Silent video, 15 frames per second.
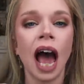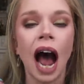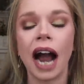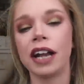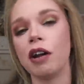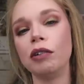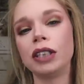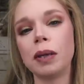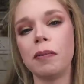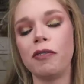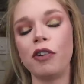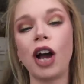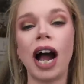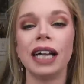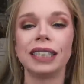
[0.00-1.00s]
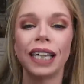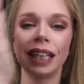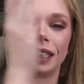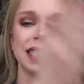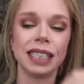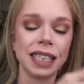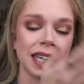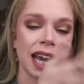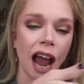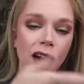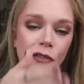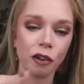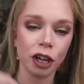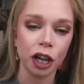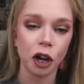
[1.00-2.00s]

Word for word: I know some of you guys like to see every